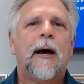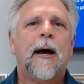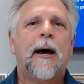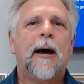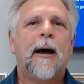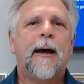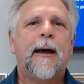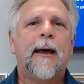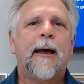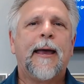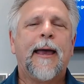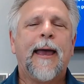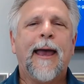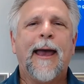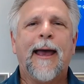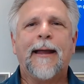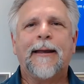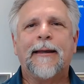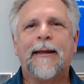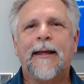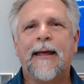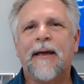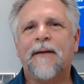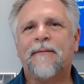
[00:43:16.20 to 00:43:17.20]
Uh,
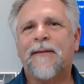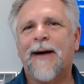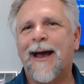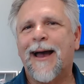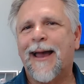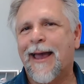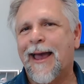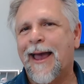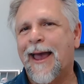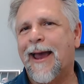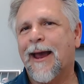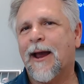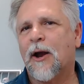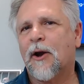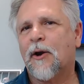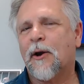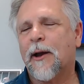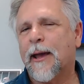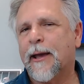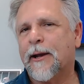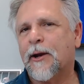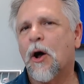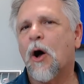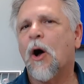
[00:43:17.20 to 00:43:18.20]
and if I air
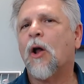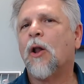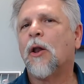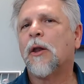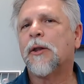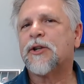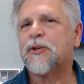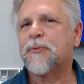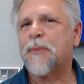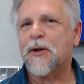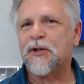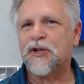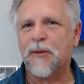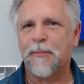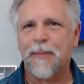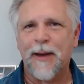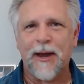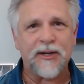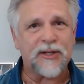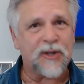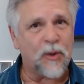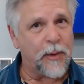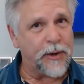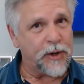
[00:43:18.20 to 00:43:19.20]
at all, especially
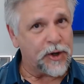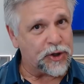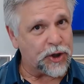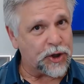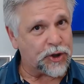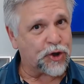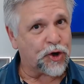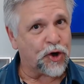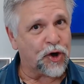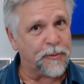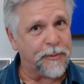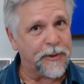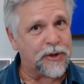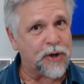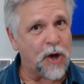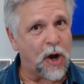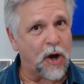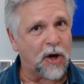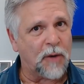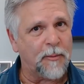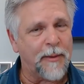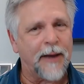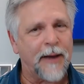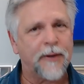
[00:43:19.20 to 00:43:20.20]
based on what you just heard me
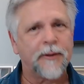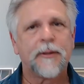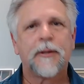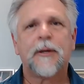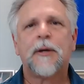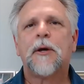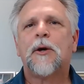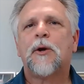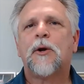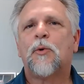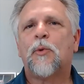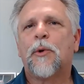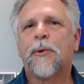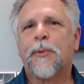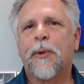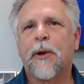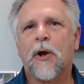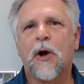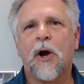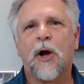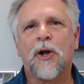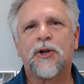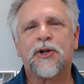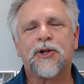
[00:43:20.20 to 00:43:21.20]
talk about with
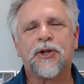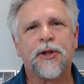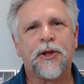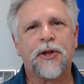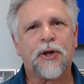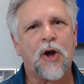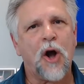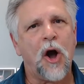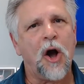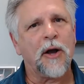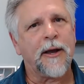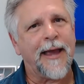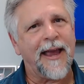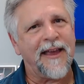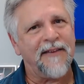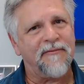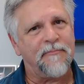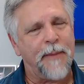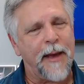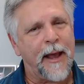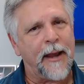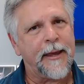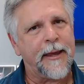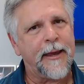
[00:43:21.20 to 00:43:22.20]
regards to the concave
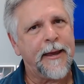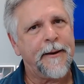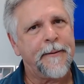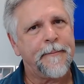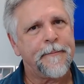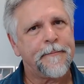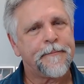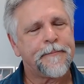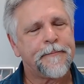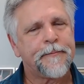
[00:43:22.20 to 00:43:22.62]
belly,